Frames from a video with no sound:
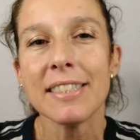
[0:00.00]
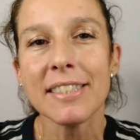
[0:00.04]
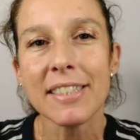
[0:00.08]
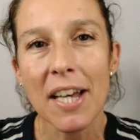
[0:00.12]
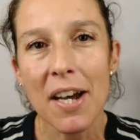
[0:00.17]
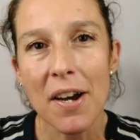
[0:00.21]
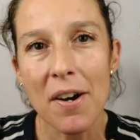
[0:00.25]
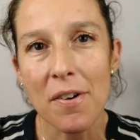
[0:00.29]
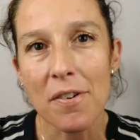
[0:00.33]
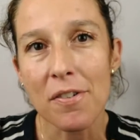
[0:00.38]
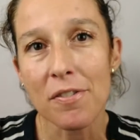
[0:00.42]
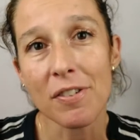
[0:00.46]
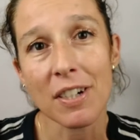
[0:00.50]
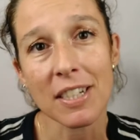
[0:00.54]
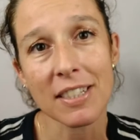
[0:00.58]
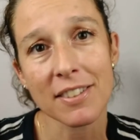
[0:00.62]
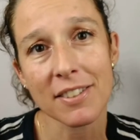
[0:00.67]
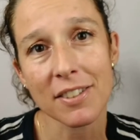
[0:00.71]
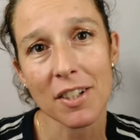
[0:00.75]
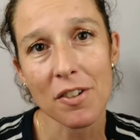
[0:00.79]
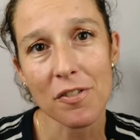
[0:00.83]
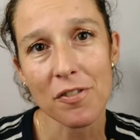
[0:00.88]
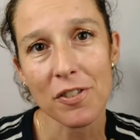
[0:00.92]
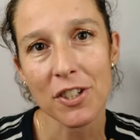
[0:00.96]
So
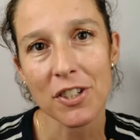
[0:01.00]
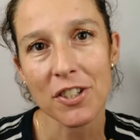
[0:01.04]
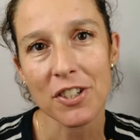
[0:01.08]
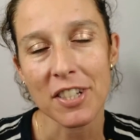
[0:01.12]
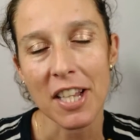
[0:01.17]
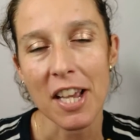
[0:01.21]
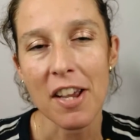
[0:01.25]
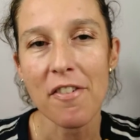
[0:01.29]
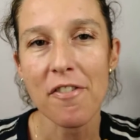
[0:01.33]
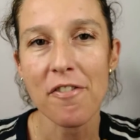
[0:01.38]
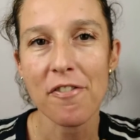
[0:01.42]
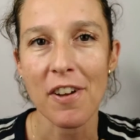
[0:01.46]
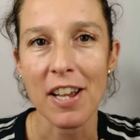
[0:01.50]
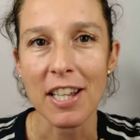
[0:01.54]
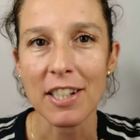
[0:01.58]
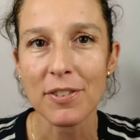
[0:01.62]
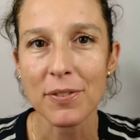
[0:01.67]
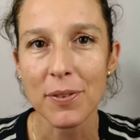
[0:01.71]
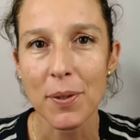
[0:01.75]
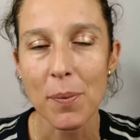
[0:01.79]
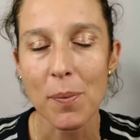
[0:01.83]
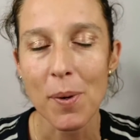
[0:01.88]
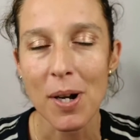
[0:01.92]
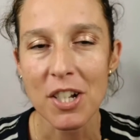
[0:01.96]
that's all for today.
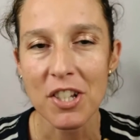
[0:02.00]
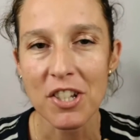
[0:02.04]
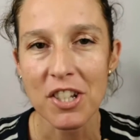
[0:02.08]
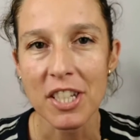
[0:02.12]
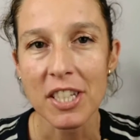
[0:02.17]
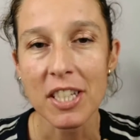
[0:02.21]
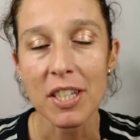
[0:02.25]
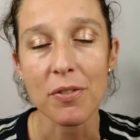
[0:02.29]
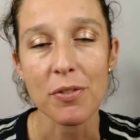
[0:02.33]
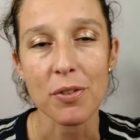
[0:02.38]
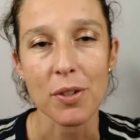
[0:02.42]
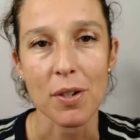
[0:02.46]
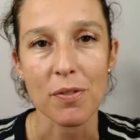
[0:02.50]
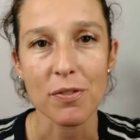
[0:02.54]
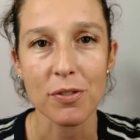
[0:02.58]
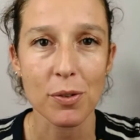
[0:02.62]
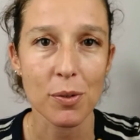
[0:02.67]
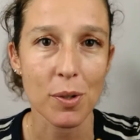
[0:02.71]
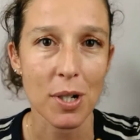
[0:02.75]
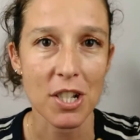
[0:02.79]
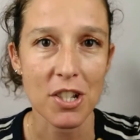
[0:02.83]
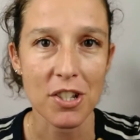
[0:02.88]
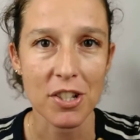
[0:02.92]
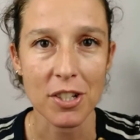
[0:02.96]
Thanks for watching. If you have
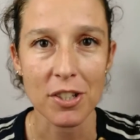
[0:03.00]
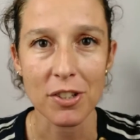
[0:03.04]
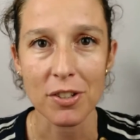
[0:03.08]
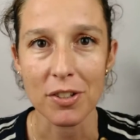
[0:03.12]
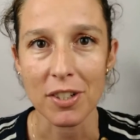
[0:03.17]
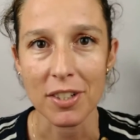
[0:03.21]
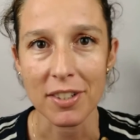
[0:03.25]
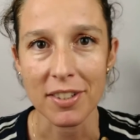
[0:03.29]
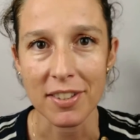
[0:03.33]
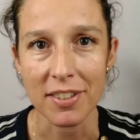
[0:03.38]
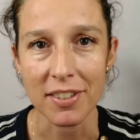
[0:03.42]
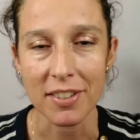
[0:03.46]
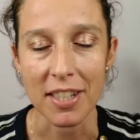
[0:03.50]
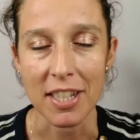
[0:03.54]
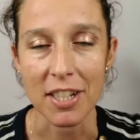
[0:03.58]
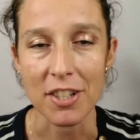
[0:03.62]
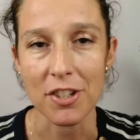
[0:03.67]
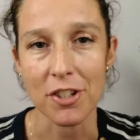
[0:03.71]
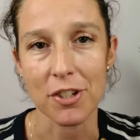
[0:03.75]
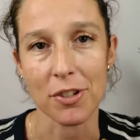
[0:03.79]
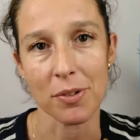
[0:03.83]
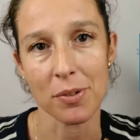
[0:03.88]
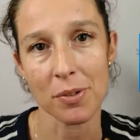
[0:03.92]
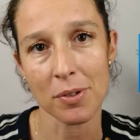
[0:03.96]
questions, do not
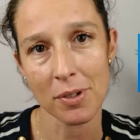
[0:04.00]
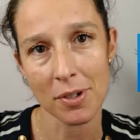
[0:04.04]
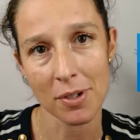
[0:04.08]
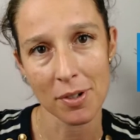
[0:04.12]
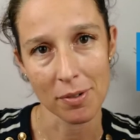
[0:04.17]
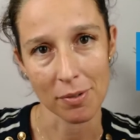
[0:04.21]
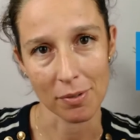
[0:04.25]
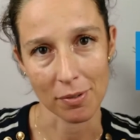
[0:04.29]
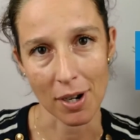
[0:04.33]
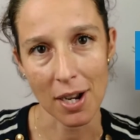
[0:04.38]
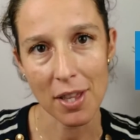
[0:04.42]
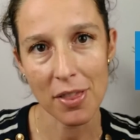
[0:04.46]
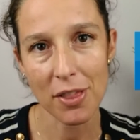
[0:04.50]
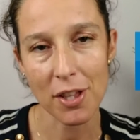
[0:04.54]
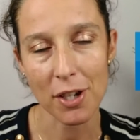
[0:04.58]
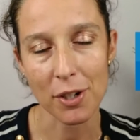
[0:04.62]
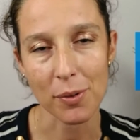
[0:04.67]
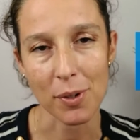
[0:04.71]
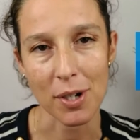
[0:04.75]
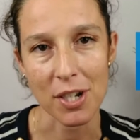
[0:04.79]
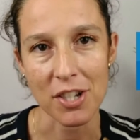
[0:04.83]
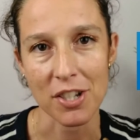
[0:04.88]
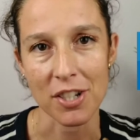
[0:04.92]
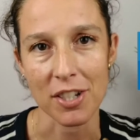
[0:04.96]
hesitate to write the
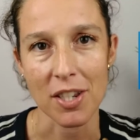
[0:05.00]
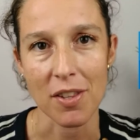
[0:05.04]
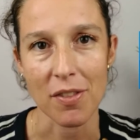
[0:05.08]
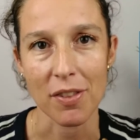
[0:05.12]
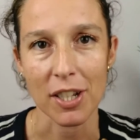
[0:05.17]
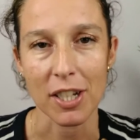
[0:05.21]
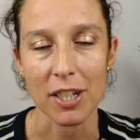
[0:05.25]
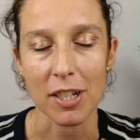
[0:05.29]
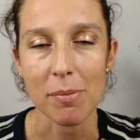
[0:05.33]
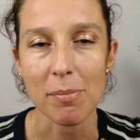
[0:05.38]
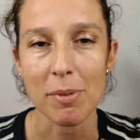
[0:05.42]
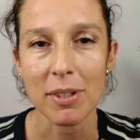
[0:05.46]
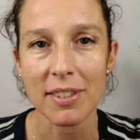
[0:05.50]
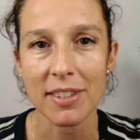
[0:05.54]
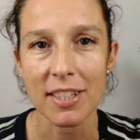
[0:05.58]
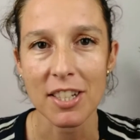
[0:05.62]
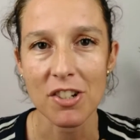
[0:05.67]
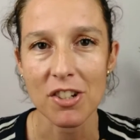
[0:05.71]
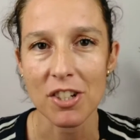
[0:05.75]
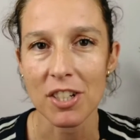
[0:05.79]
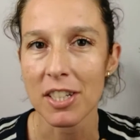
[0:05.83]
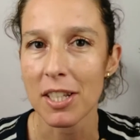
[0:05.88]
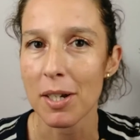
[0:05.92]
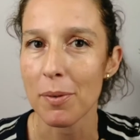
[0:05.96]
question in the comment
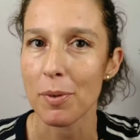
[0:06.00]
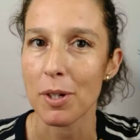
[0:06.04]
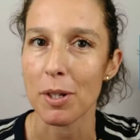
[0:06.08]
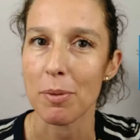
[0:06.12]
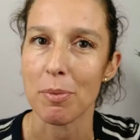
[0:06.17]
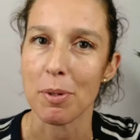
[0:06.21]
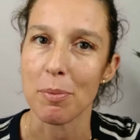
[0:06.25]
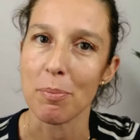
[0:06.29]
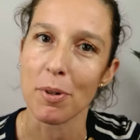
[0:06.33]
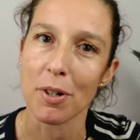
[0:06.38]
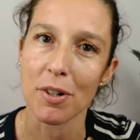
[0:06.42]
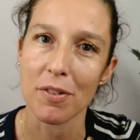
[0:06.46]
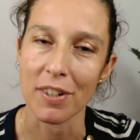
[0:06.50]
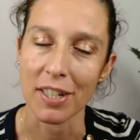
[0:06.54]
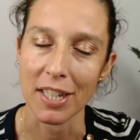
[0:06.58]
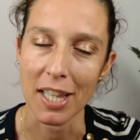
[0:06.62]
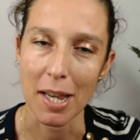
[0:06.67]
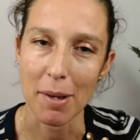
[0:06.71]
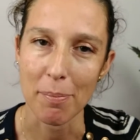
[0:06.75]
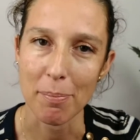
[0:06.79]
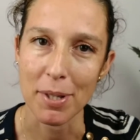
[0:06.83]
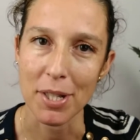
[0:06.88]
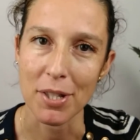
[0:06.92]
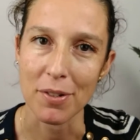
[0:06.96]
section. I will be more than
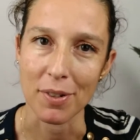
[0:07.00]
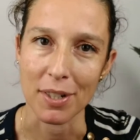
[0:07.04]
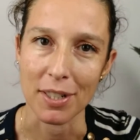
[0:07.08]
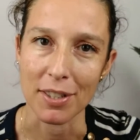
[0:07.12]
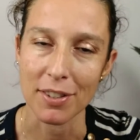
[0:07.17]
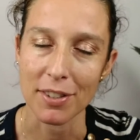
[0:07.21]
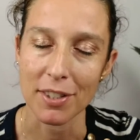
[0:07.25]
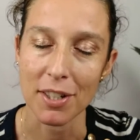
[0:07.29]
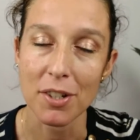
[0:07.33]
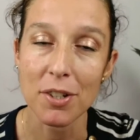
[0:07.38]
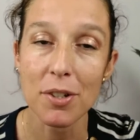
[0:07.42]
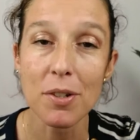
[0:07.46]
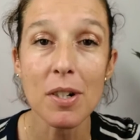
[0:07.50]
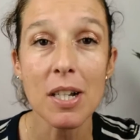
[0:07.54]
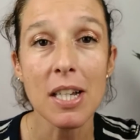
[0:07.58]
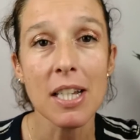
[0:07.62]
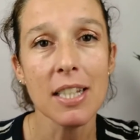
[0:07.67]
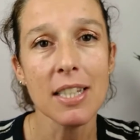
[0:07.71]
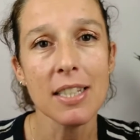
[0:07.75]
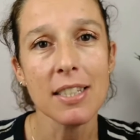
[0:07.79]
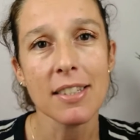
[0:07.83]
happy to answer you.